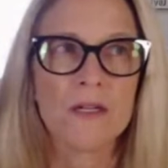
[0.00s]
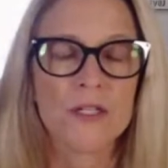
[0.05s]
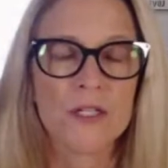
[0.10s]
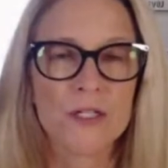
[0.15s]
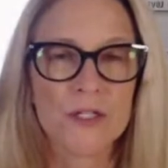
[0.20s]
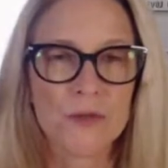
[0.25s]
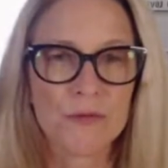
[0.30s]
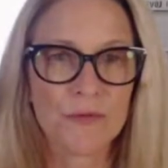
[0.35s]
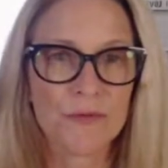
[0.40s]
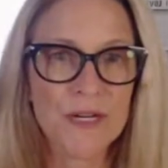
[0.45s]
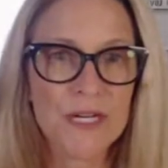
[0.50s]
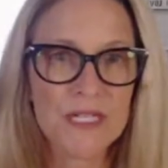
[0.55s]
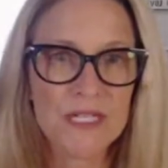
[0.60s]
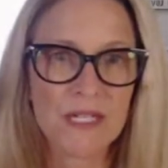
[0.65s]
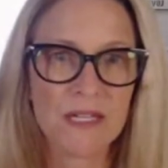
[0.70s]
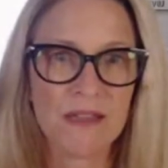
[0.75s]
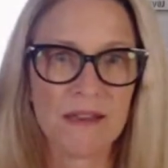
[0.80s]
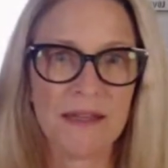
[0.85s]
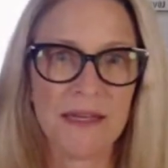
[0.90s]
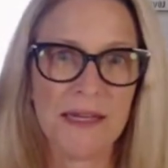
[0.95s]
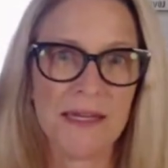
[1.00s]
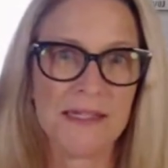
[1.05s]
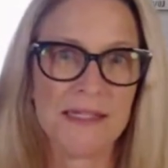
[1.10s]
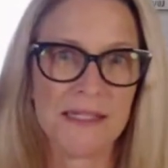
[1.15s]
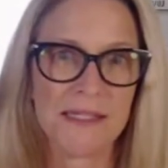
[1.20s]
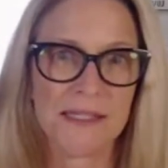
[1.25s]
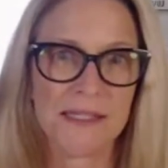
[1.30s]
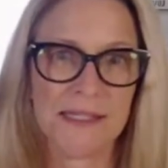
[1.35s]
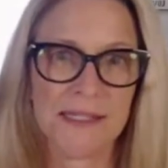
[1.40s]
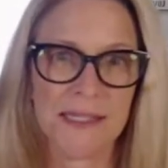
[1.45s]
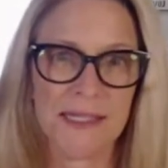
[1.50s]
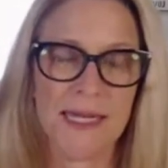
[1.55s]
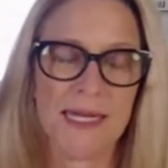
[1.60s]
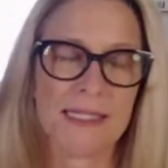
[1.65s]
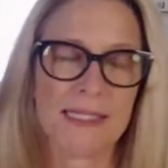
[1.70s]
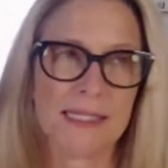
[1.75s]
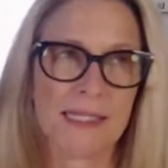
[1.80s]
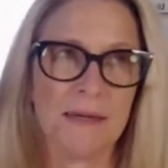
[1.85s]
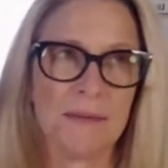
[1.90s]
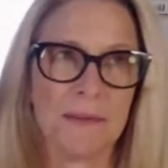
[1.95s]
just recently, just in the
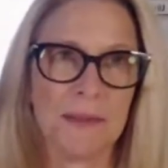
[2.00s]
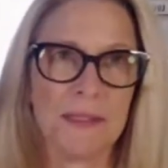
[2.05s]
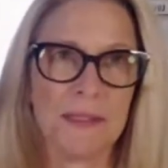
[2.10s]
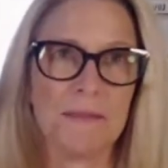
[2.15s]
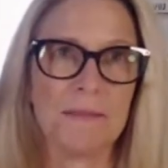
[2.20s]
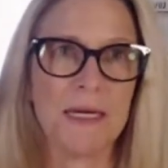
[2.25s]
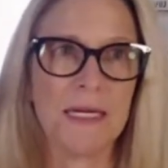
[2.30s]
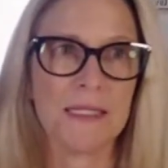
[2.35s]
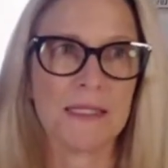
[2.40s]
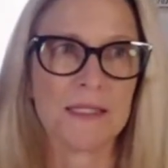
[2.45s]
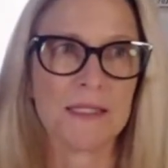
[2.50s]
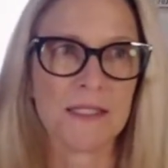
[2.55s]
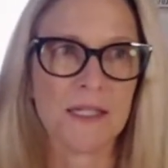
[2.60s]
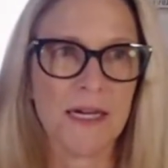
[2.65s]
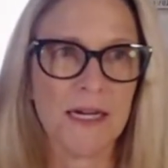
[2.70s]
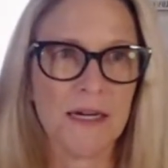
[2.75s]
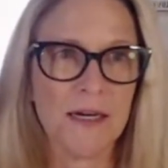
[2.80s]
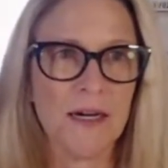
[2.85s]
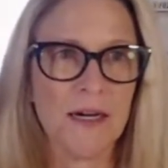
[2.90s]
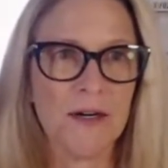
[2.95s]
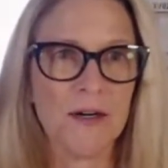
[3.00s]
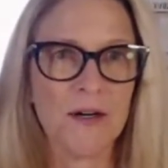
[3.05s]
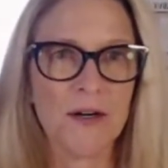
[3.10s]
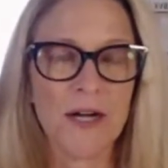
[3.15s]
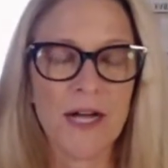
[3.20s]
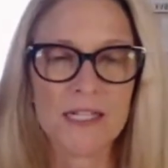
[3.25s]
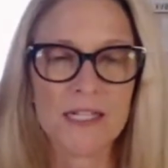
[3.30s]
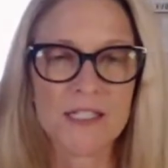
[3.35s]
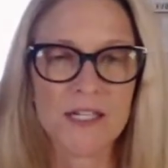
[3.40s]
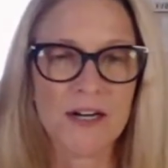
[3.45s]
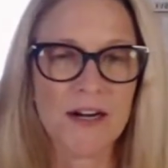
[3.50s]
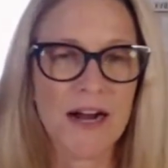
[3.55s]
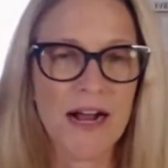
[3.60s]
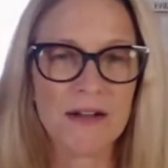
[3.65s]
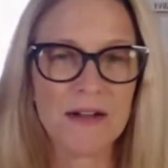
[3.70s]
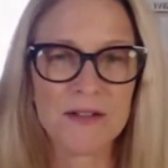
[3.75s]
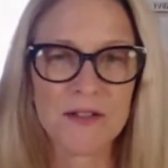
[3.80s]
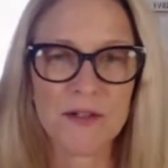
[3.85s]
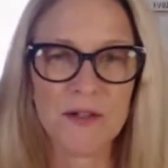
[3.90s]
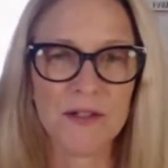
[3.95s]
last couple of months, gosh, our
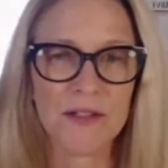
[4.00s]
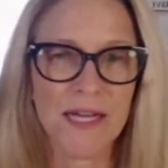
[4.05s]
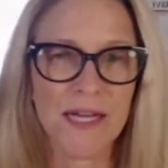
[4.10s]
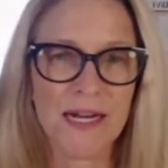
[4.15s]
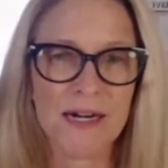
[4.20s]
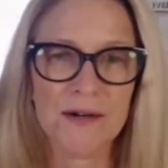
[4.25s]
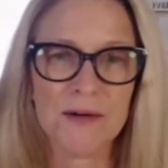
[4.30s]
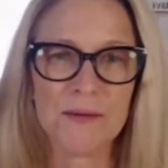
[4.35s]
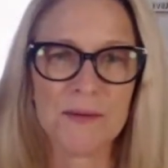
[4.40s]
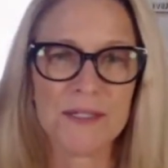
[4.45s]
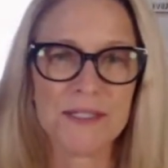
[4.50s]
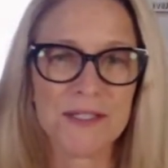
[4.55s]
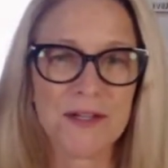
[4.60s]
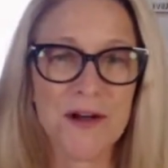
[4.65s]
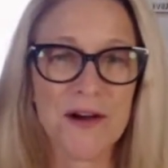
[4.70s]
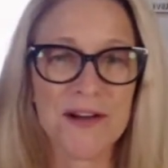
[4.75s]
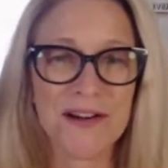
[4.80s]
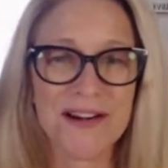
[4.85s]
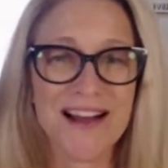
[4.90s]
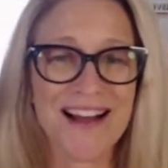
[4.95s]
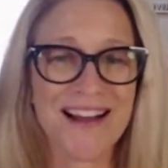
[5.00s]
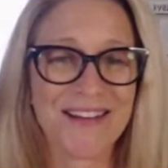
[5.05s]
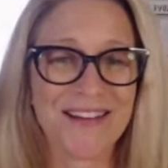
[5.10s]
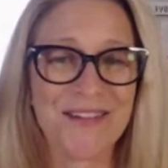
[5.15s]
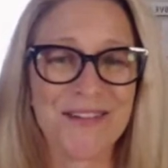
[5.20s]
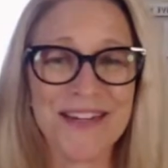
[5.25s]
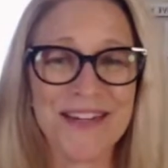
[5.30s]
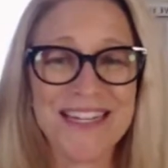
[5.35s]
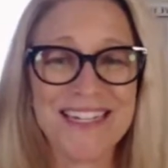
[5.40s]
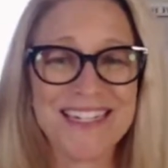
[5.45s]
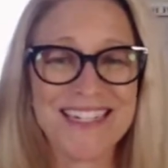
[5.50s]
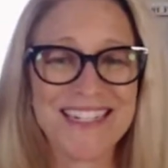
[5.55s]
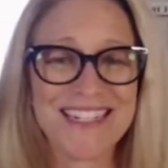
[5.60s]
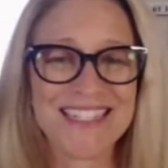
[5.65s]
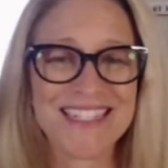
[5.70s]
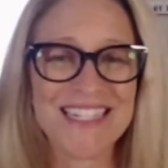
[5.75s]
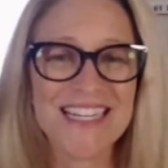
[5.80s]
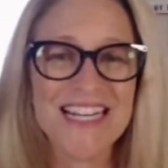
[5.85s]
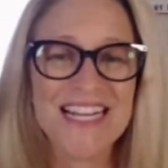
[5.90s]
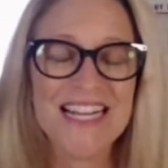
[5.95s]
household, I don't know what's going on. We
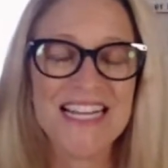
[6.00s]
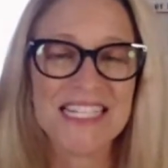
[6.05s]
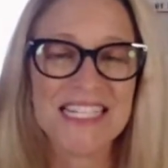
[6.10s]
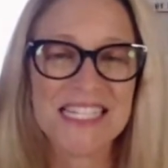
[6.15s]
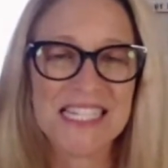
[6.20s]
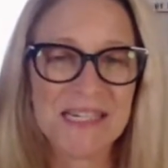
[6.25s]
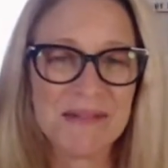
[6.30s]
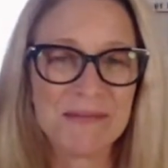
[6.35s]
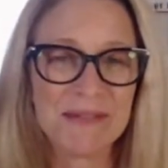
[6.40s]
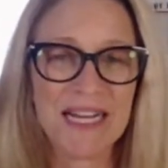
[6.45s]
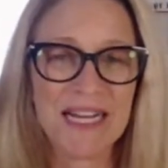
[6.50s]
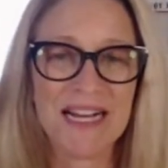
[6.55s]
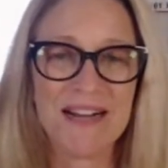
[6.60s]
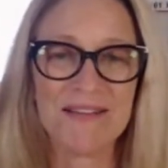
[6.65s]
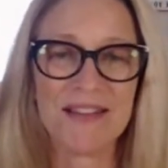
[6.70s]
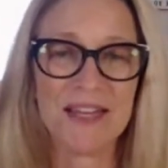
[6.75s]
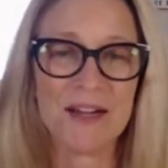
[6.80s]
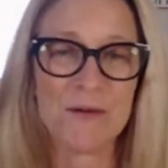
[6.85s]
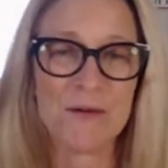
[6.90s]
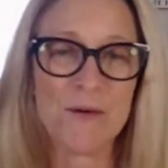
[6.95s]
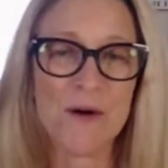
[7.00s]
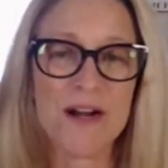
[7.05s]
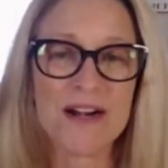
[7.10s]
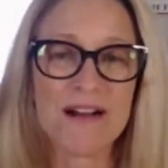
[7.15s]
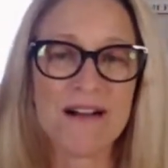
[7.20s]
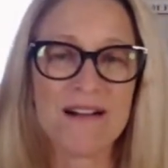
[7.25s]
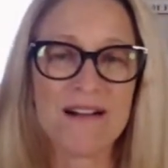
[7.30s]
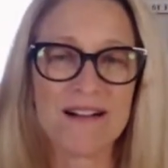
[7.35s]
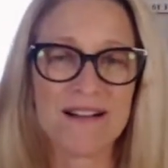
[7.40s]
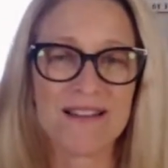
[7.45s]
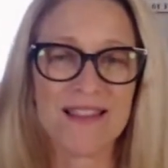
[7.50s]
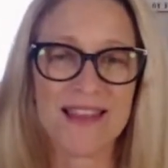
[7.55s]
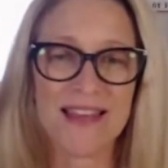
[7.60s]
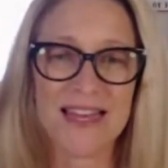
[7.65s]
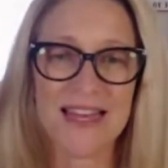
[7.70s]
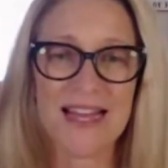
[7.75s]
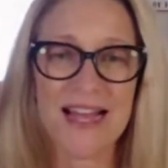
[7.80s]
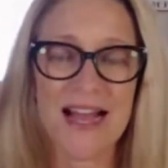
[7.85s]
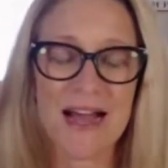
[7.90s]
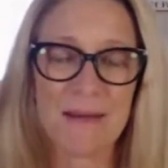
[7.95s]
just seem to have like one hard
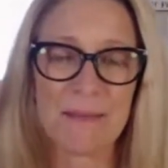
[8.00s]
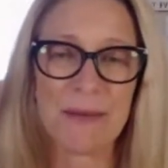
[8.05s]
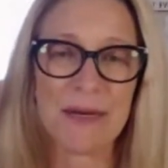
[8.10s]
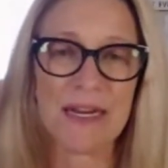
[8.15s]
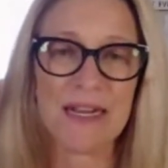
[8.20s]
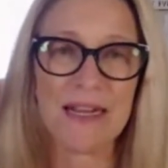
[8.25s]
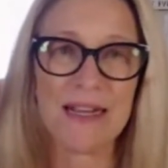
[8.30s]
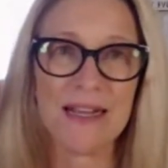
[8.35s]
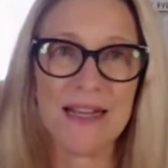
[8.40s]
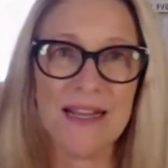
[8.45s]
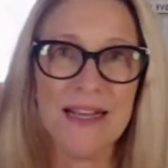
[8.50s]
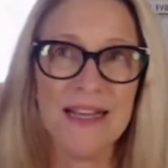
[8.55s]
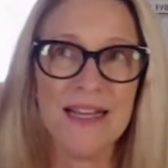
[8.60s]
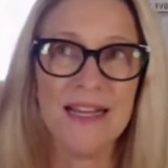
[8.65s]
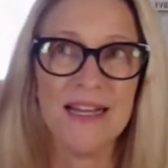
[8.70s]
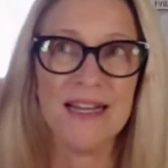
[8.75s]
thing happening